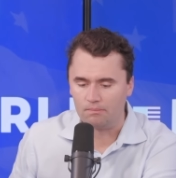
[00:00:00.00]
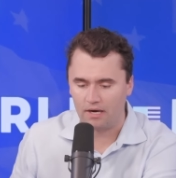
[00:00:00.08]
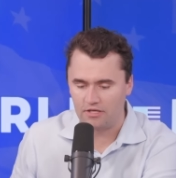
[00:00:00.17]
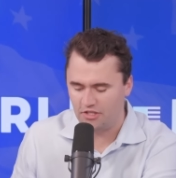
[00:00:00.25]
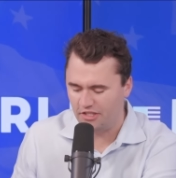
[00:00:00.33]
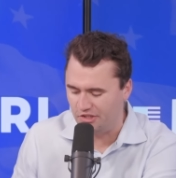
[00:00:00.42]

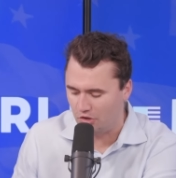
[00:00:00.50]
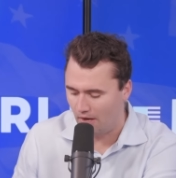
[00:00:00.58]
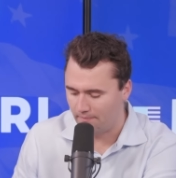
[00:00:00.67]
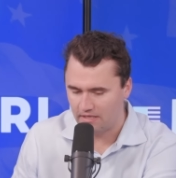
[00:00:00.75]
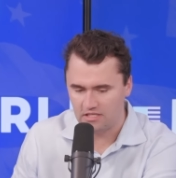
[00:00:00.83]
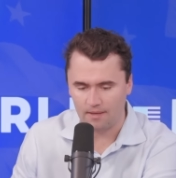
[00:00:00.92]
President
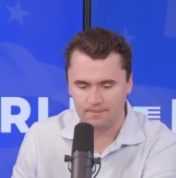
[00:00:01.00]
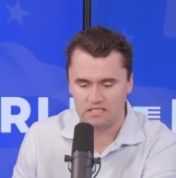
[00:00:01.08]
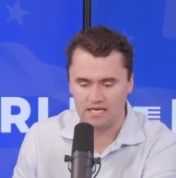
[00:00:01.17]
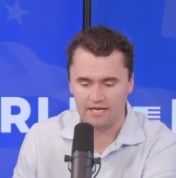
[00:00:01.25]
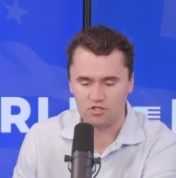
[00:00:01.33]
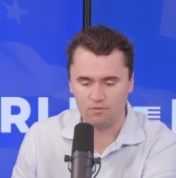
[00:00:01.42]
Trump is
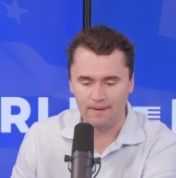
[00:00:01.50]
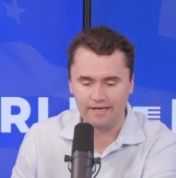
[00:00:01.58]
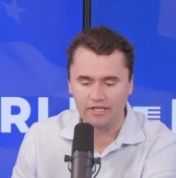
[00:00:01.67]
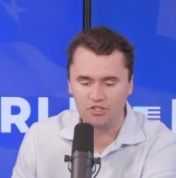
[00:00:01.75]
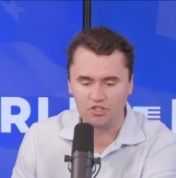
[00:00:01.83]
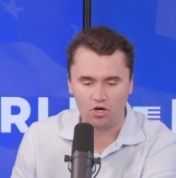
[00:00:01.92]
obsessed with
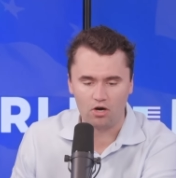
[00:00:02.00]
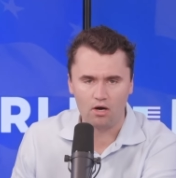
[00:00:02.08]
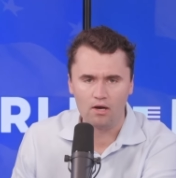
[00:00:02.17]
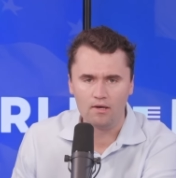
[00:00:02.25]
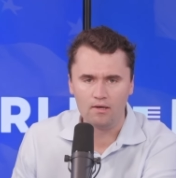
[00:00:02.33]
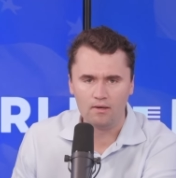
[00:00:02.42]
making
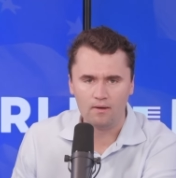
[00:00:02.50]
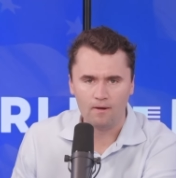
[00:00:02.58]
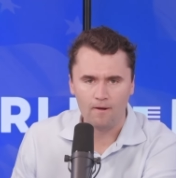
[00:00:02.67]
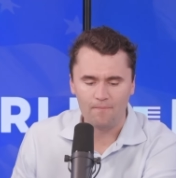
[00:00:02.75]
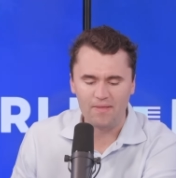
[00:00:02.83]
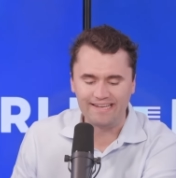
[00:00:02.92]
sure
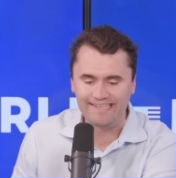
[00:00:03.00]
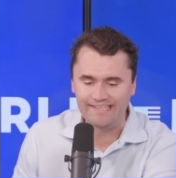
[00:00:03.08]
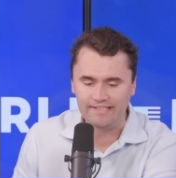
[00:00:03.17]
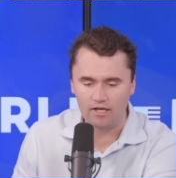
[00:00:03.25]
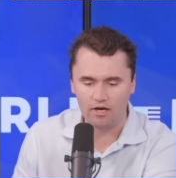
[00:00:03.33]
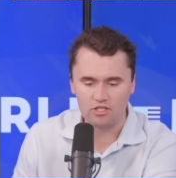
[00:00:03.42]
that
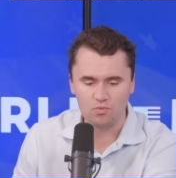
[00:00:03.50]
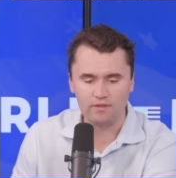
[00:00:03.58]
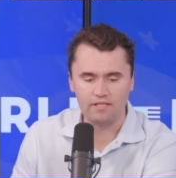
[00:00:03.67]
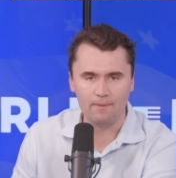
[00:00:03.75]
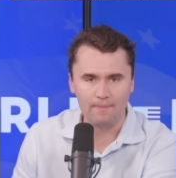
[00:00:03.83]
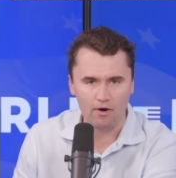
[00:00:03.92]
he does
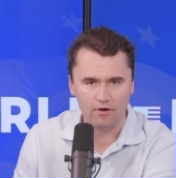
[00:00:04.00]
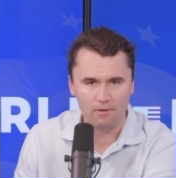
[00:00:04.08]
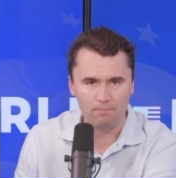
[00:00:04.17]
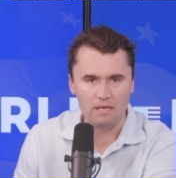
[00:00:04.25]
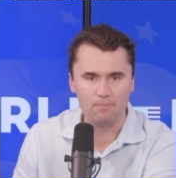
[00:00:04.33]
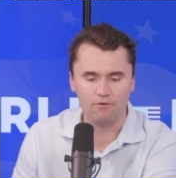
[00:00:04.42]
what the
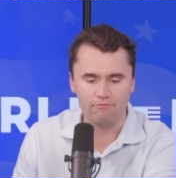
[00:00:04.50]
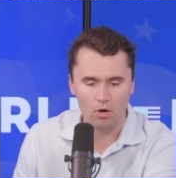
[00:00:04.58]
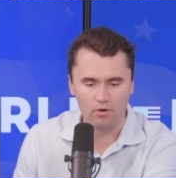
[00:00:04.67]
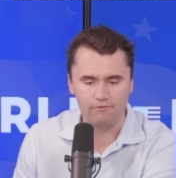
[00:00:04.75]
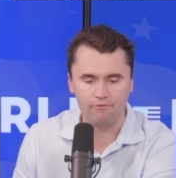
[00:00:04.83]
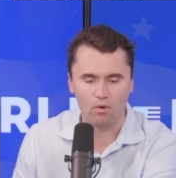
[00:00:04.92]
American people
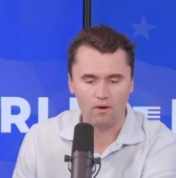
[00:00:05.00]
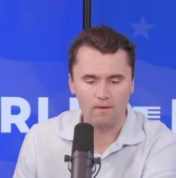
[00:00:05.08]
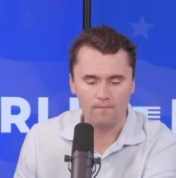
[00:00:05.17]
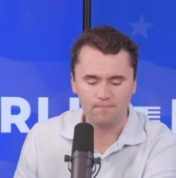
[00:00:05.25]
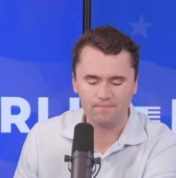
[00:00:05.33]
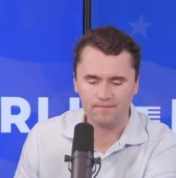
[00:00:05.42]
voted for
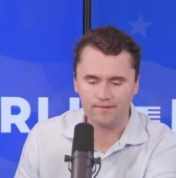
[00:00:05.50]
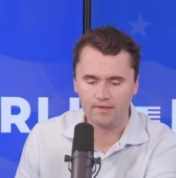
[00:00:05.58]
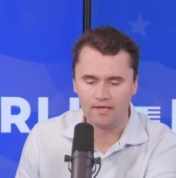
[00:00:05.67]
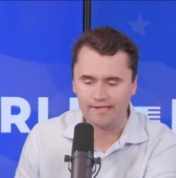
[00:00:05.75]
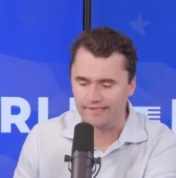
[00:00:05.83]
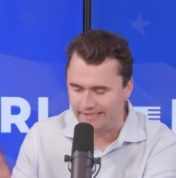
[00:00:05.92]

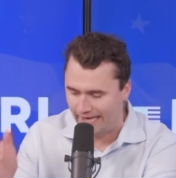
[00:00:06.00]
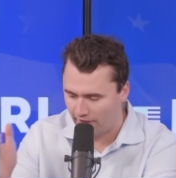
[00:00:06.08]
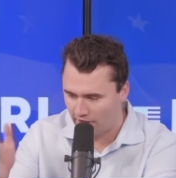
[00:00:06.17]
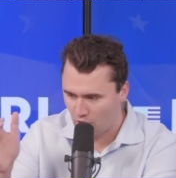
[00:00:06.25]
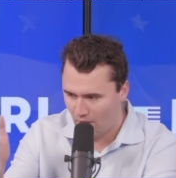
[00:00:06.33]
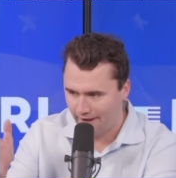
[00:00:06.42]

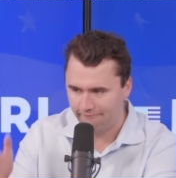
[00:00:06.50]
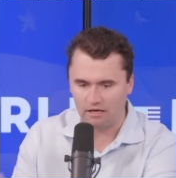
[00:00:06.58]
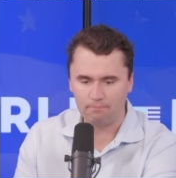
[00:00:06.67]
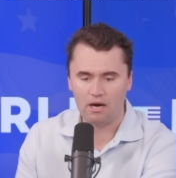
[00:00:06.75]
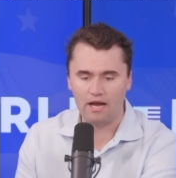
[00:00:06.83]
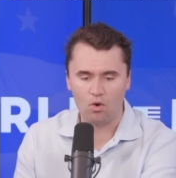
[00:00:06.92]

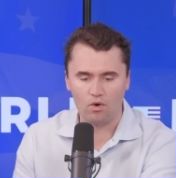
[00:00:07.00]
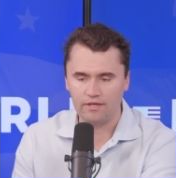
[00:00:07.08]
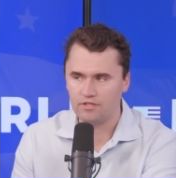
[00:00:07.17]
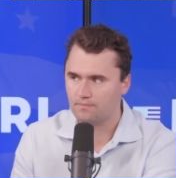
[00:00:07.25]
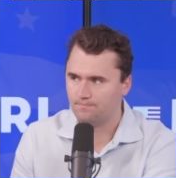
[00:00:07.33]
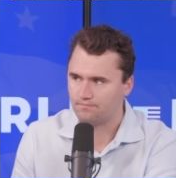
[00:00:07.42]
telegraphing
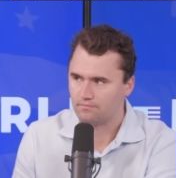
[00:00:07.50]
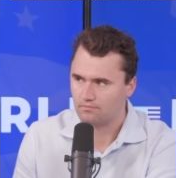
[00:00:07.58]
priorities.